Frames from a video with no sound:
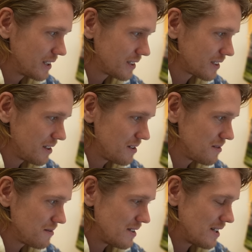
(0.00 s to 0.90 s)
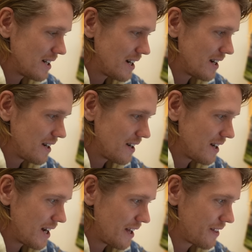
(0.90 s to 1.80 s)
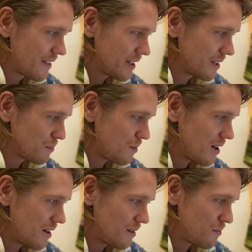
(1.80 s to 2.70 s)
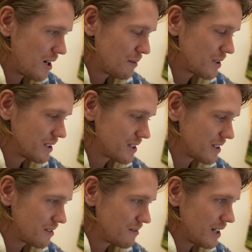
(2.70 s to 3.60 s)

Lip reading: So I think what I'm gonna do,